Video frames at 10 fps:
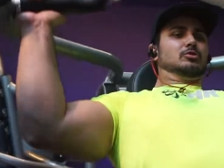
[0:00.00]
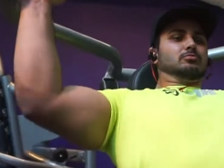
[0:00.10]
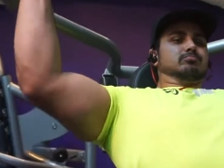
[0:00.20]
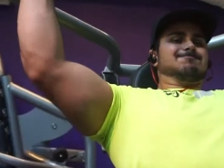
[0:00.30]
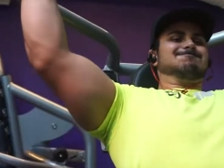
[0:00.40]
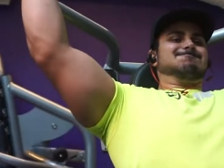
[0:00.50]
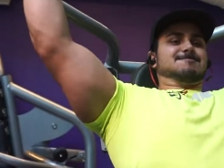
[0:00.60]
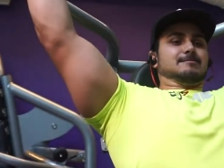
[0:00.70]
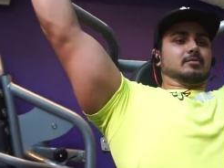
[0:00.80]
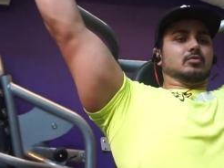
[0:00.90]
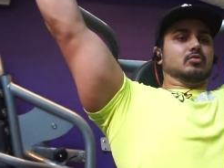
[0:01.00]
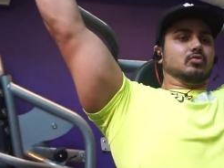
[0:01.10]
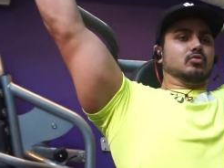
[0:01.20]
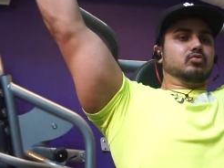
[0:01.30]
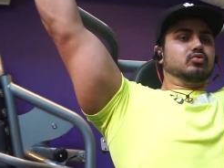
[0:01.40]
is not my favorite machine. I
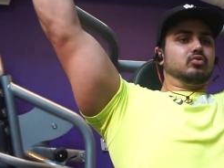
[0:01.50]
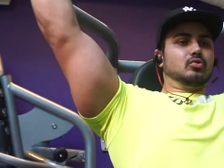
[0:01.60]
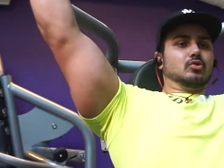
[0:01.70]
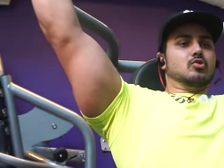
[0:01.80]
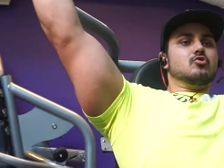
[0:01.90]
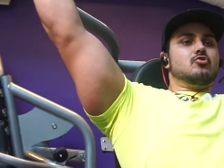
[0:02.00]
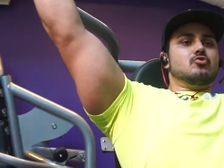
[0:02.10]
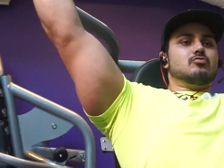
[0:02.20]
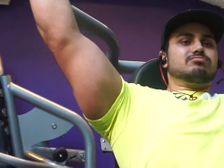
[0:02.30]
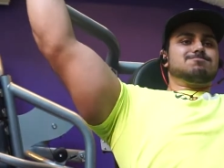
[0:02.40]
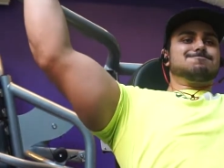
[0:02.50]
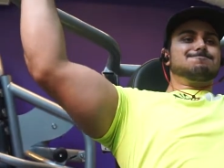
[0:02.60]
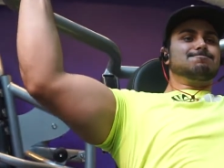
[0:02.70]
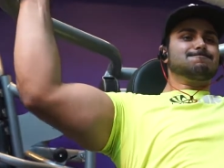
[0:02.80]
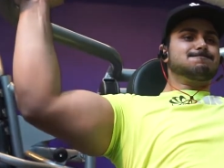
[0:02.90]
used to do what I
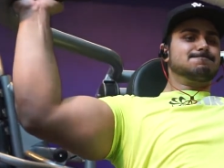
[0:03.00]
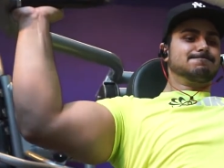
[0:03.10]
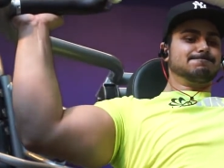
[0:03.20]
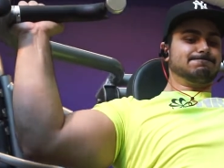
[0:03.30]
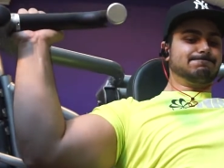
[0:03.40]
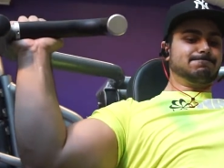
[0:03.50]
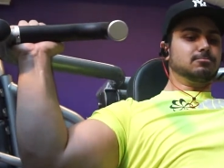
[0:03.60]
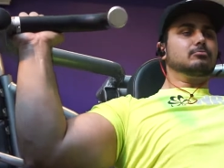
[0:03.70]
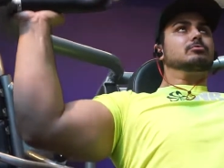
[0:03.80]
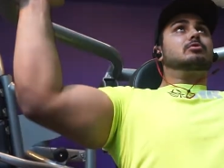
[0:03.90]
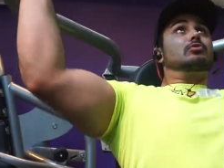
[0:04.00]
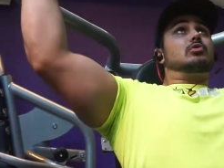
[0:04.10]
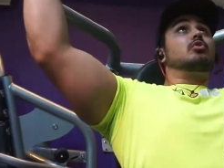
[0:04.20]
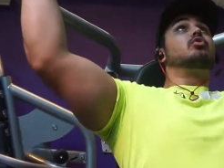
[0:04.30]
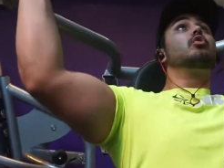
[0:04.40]
usually do is I do behind the neck
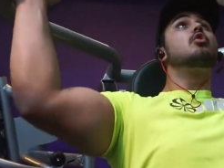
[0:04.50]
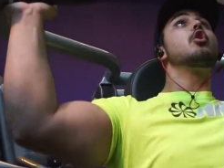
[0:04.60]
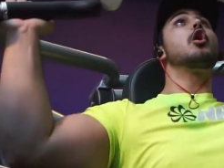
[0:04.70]
shoulder presses with a